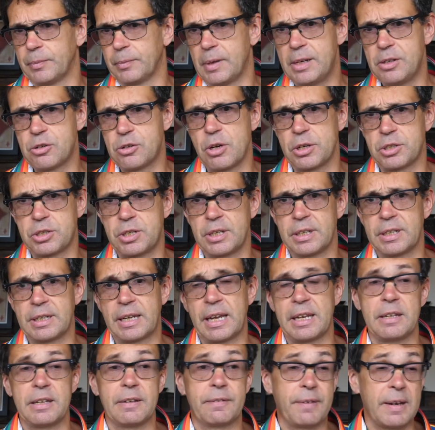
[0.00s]
interesting to
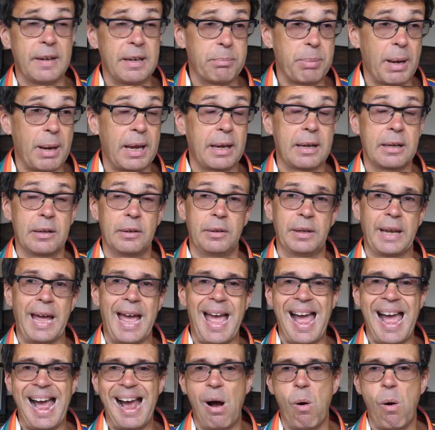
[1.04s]
get your feedback on
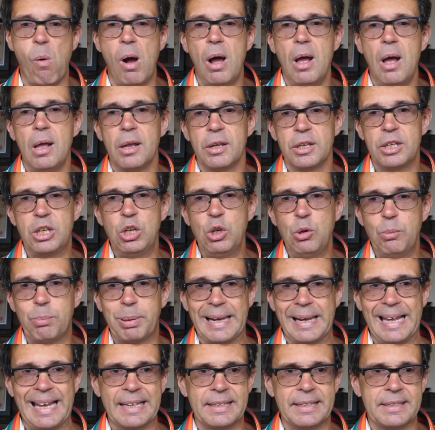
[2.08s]
how you
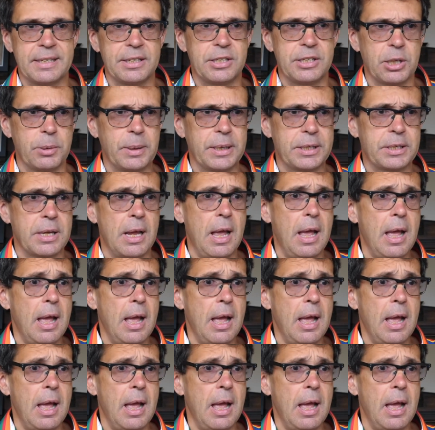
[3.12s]
plan to do it.